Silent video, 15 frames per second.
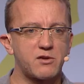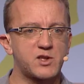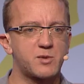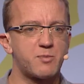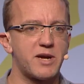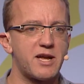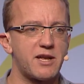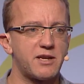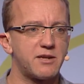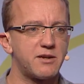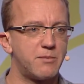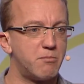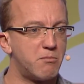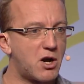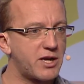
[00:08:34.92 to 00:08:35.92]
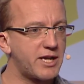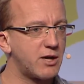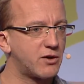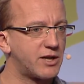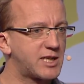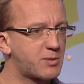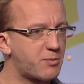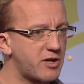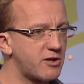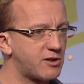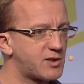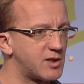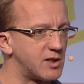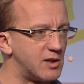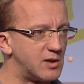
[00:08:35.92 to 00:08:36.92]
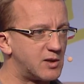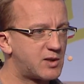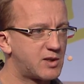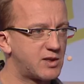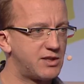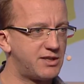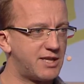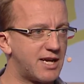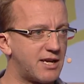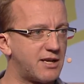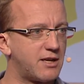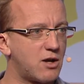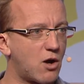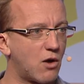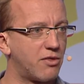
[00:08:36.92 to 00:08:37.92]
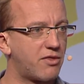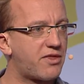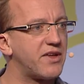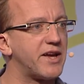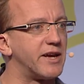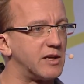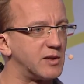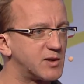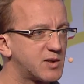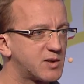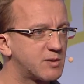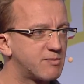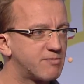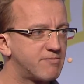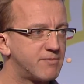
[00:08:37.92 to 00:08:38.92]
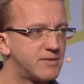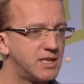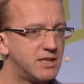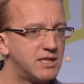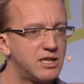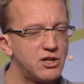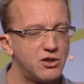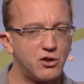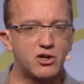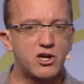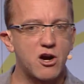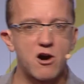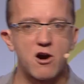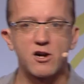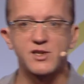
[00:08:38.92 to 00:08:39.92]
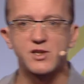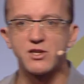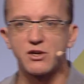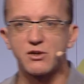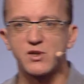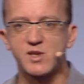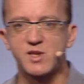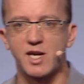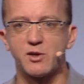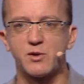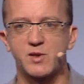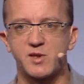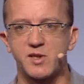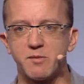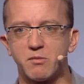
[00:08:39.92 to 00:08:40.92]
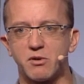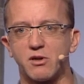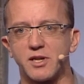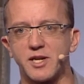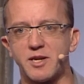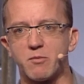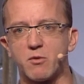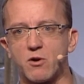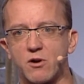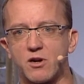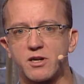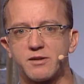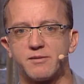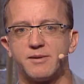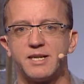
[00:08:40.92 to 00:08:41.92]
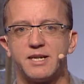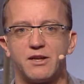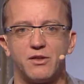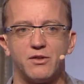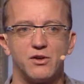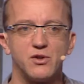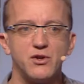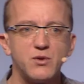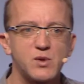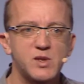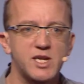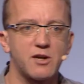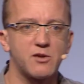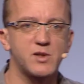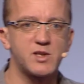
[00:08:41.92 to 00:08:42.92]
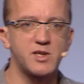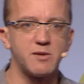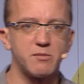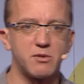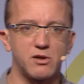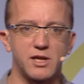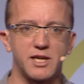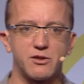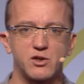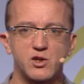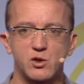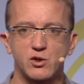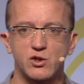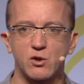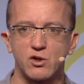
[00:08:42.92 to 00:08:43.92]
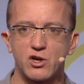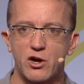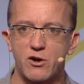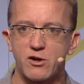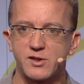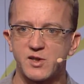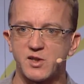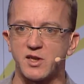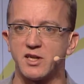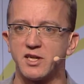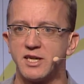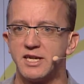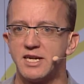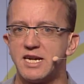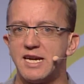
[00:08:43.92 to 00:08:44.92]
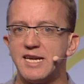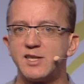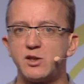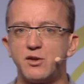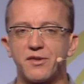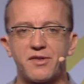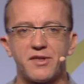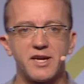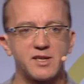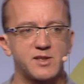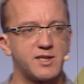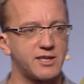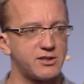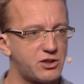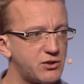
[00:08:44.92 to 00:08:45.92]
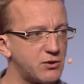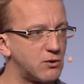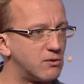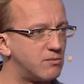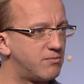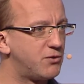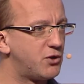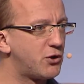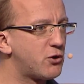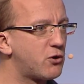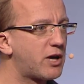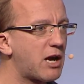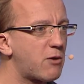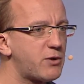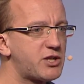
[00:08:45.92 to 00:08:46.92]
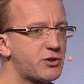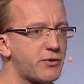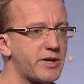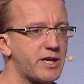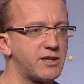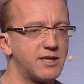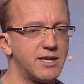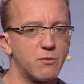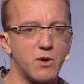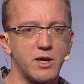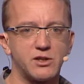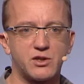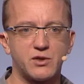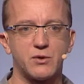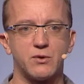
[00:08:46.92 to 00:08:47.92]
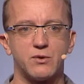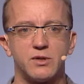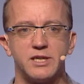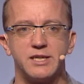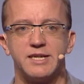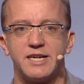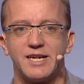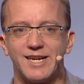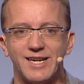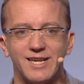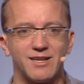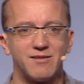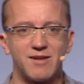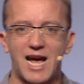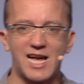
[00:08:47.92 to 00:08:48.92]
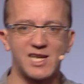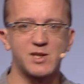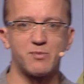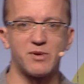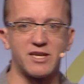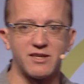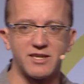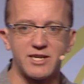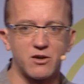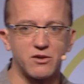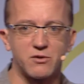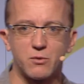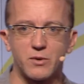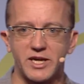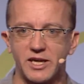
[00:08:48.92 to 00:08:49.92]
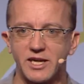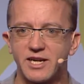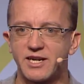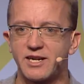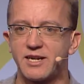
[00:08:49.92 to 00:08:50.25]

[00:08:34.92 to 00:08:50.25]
spend money on experiences than on things. The car is not a status symbol anymore. The new status symbol and the social currency is the things they do. The yoga retreat they went to in Aspen the other week,